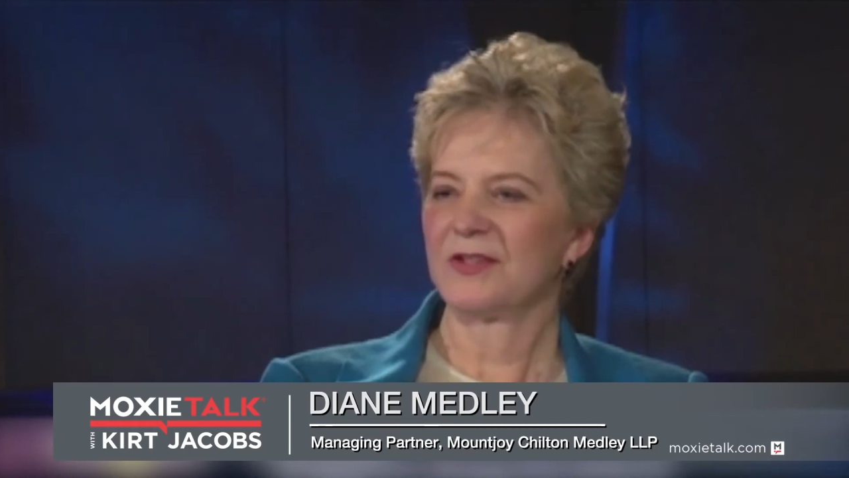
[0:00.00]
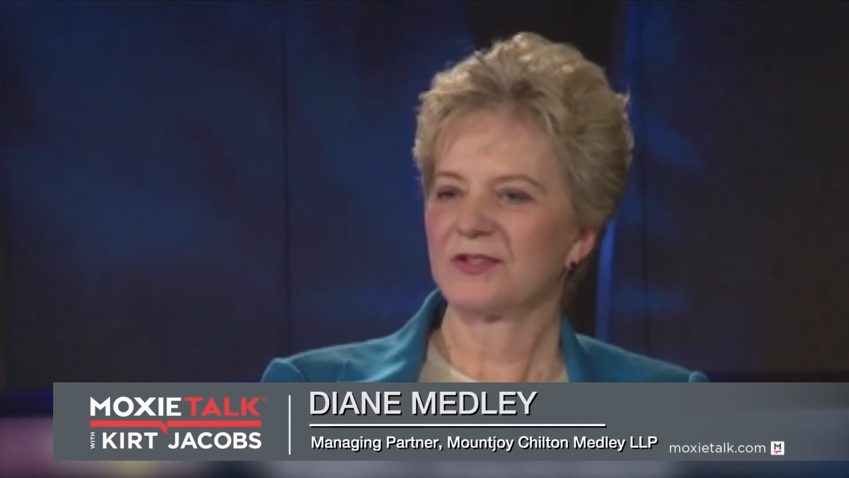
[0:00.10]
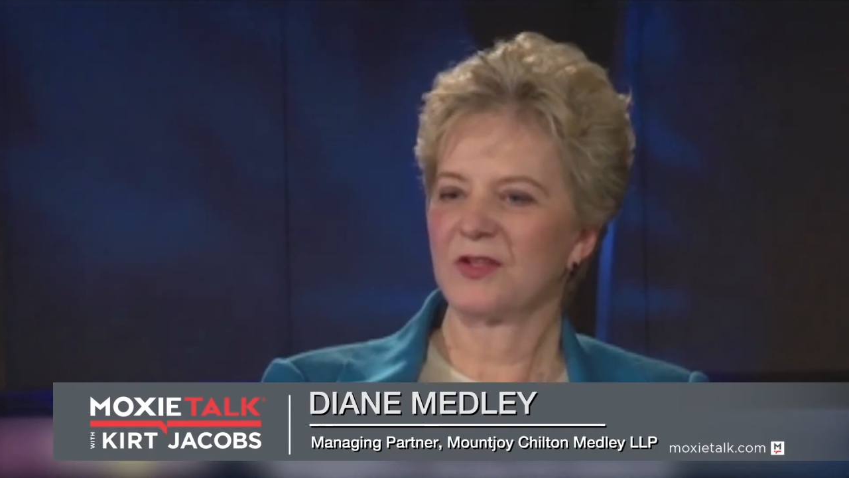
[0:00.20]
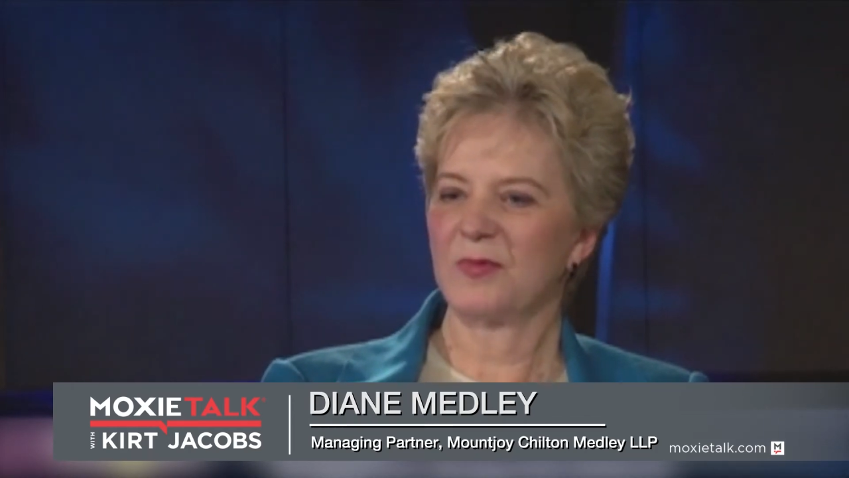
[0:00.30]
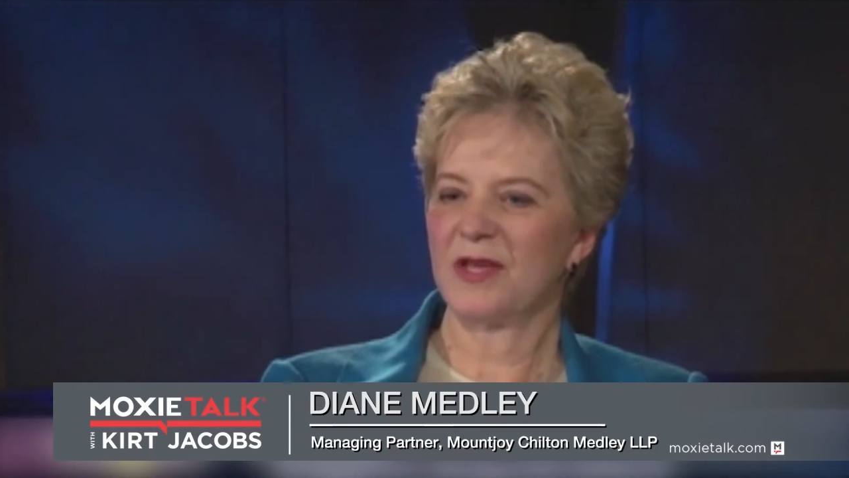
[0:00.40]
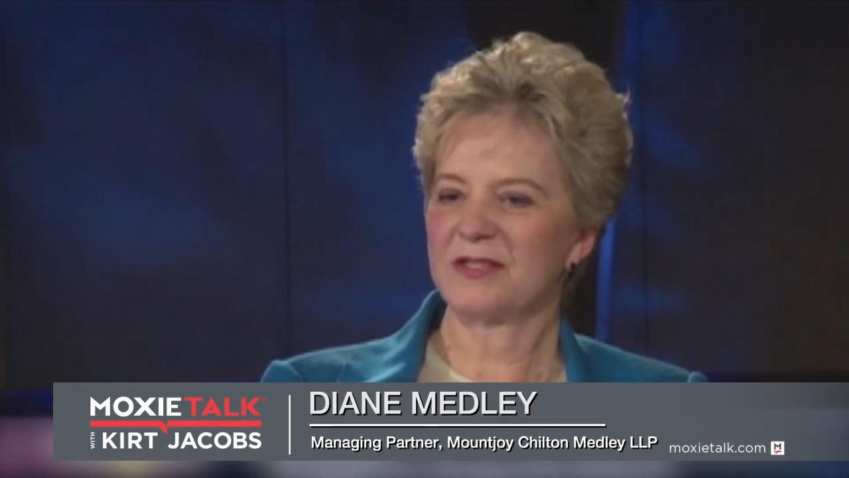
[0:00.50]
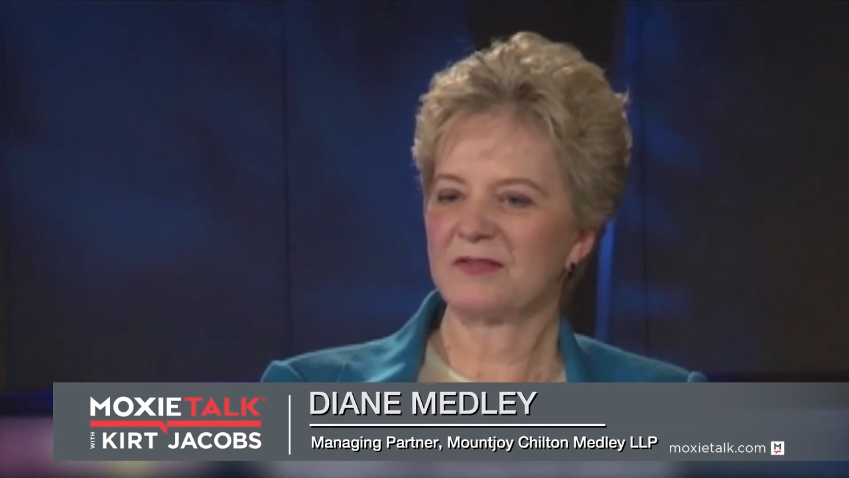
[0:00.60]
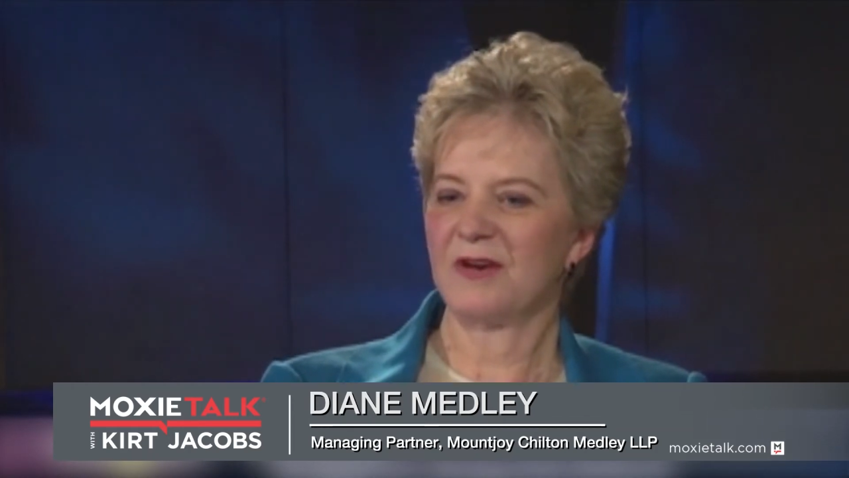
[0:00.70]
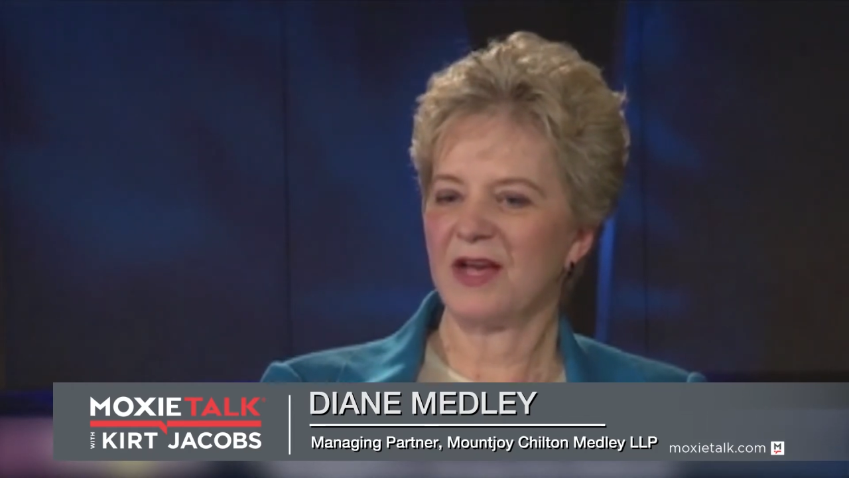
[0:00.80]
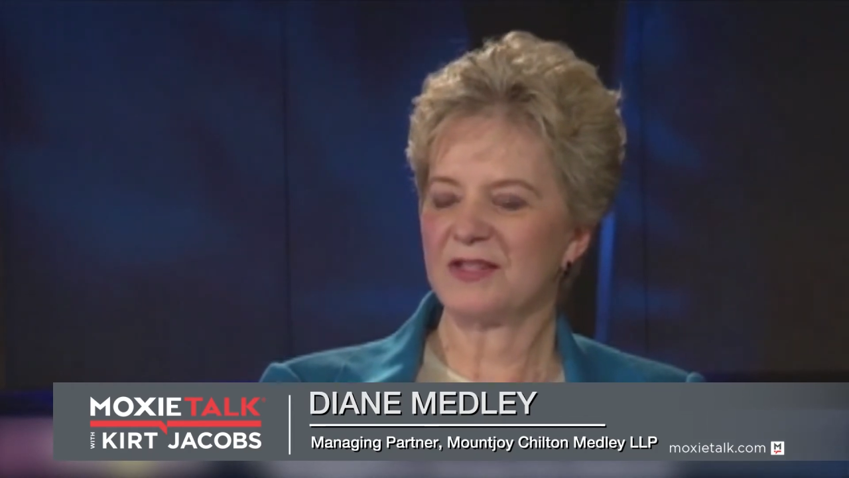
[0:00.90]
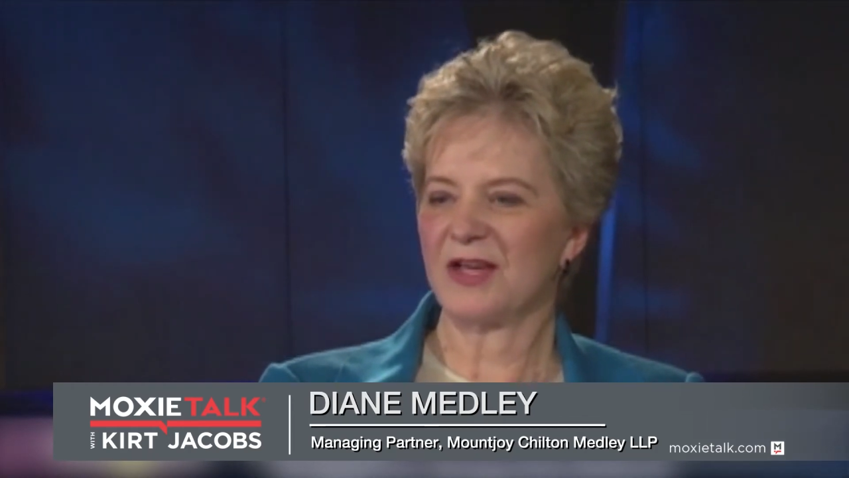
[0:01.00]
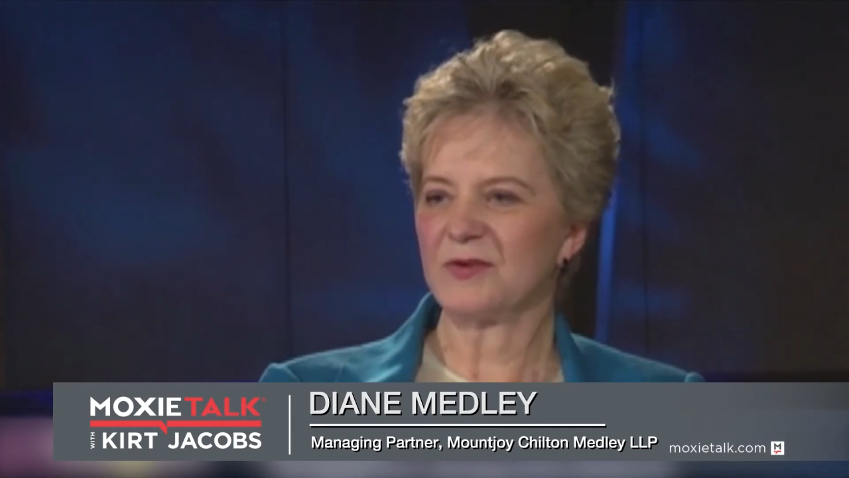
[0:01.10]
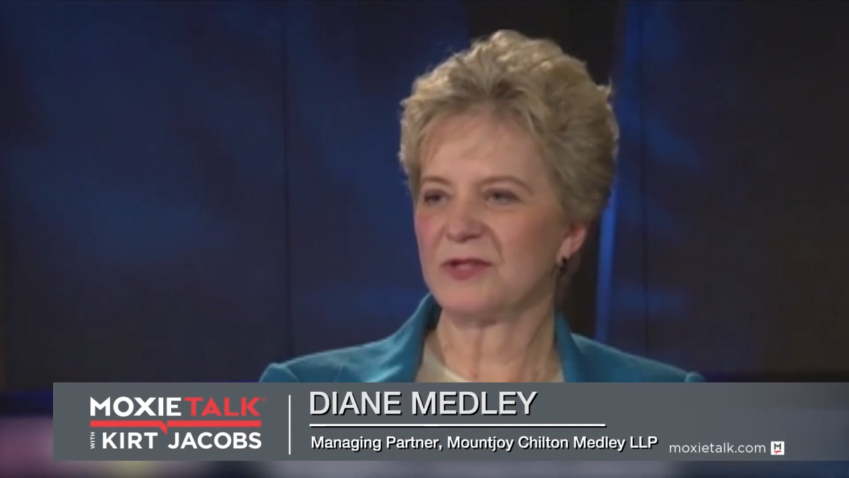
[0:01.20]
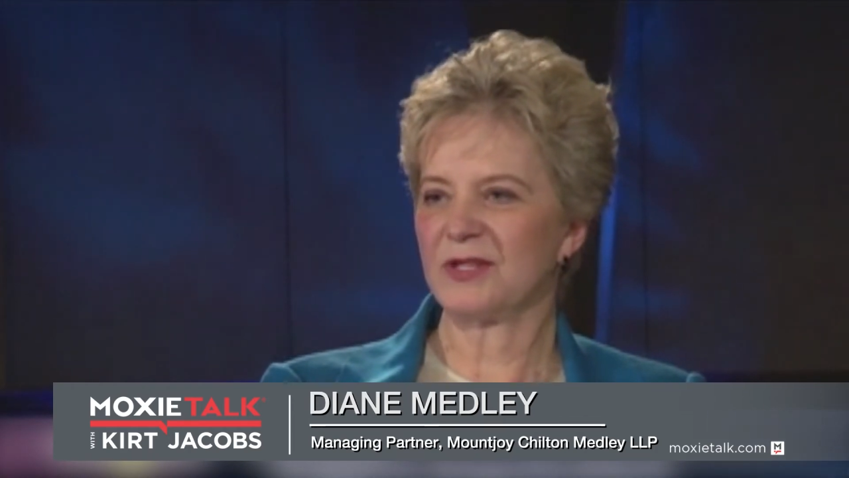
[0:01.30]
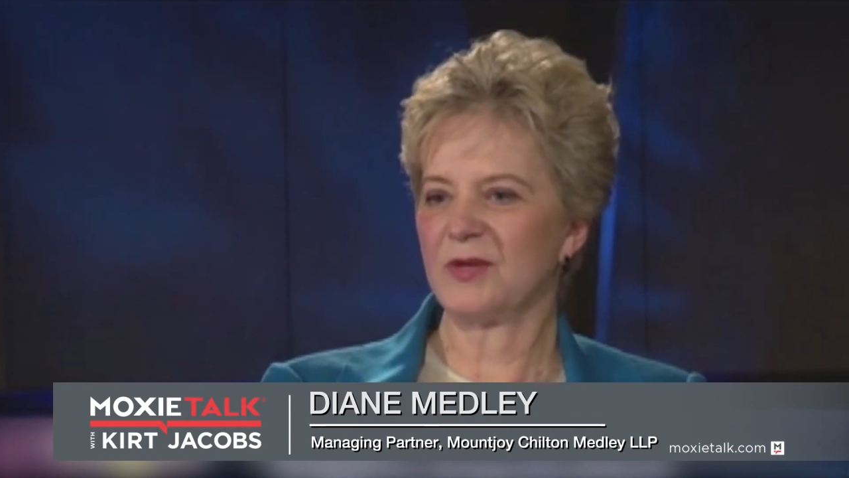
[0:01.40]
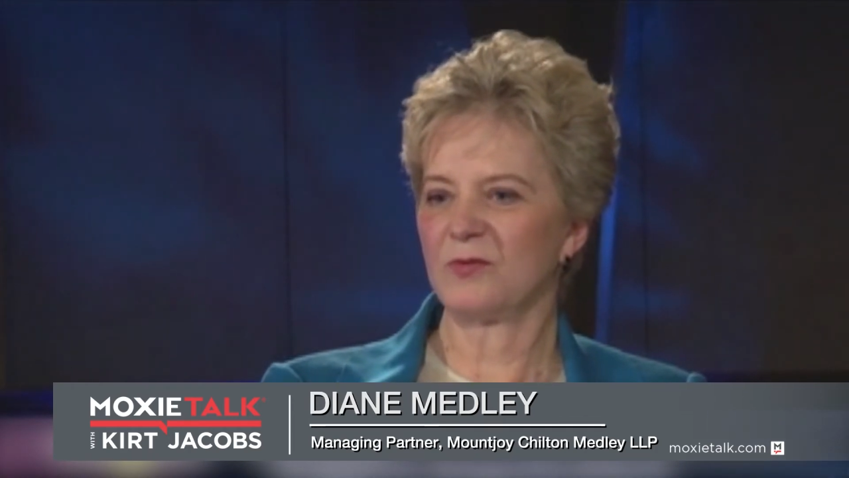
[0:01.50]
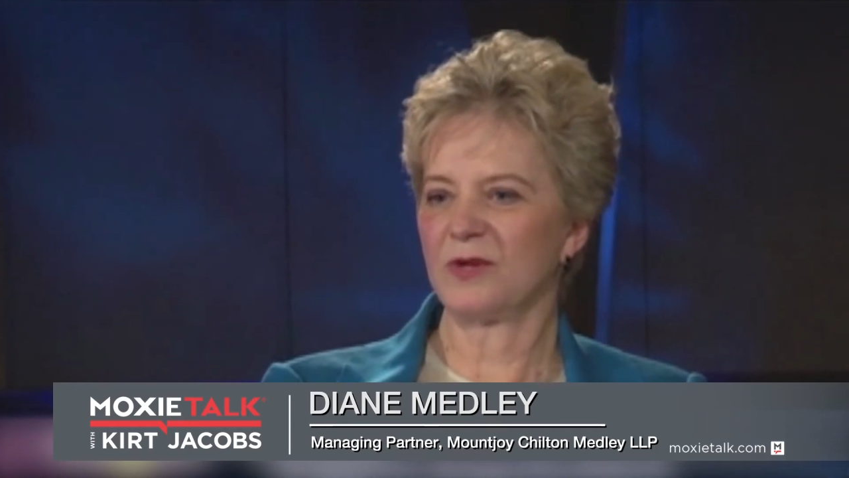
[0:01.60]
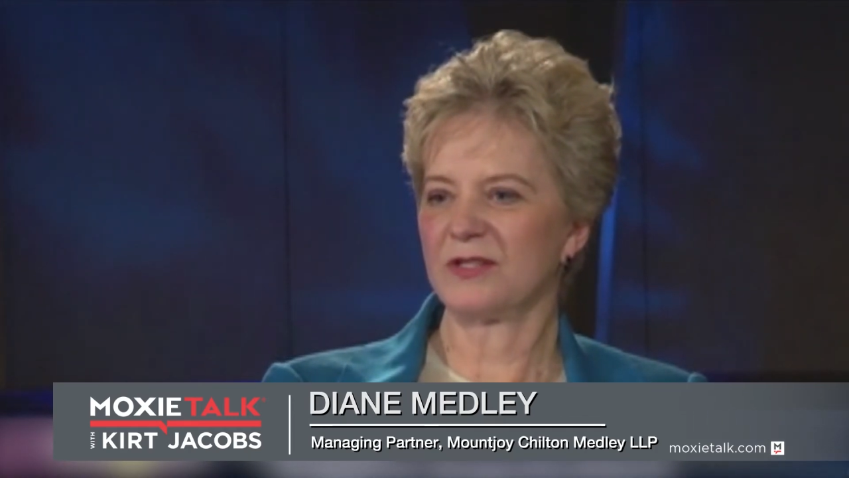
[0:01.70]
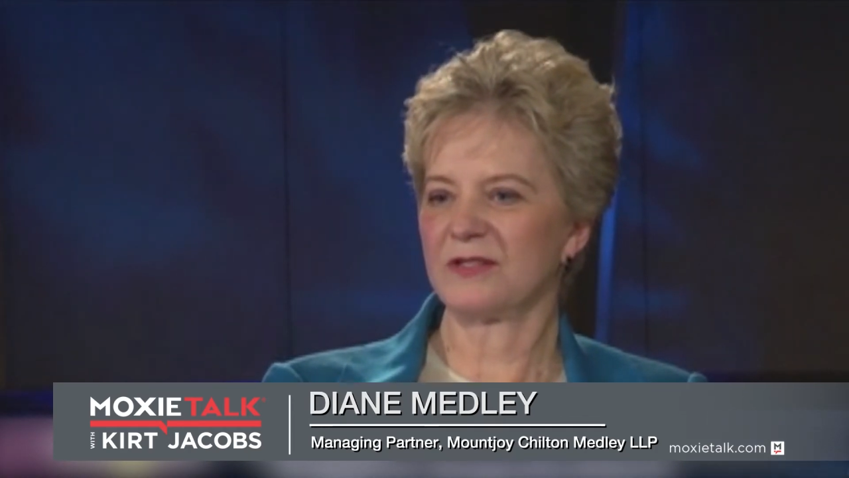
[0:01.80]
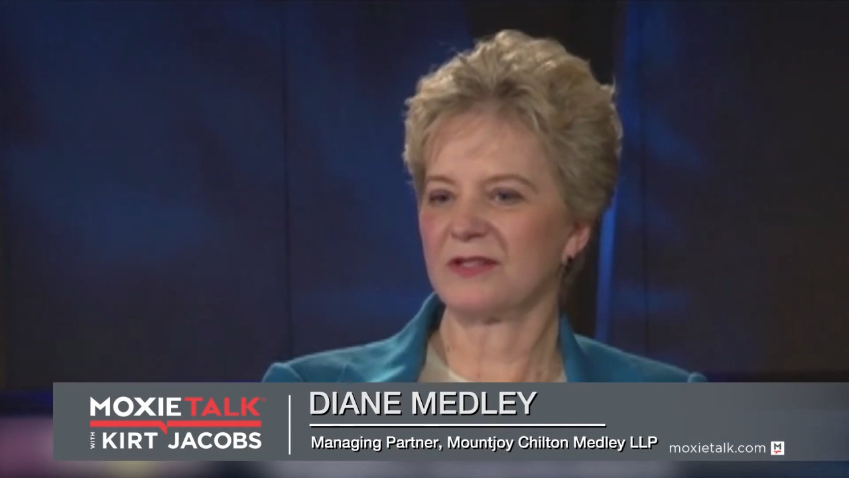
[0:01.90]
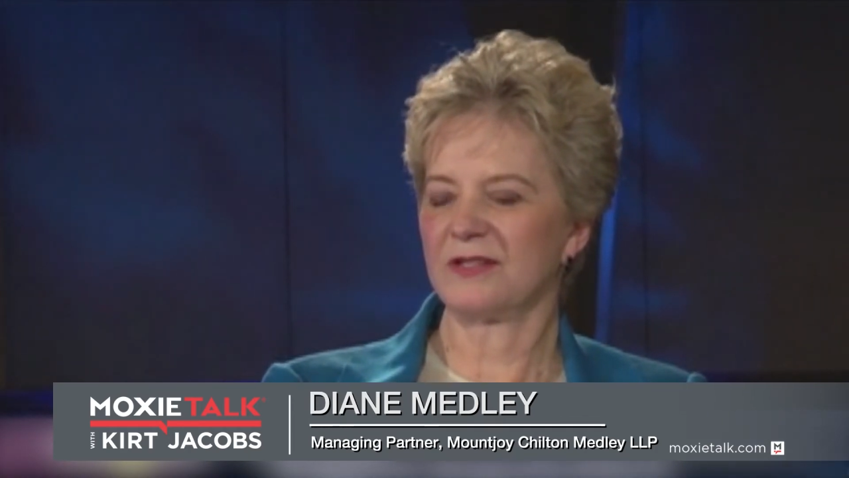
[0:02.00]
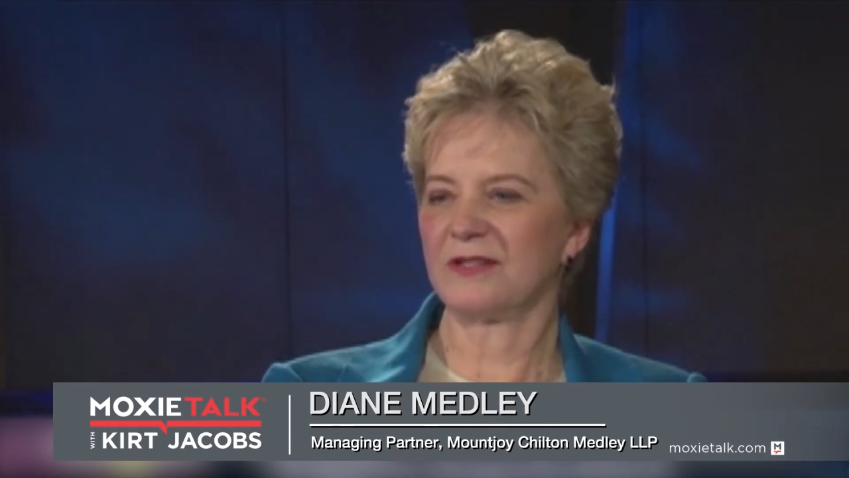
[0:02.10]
So the best advice I received was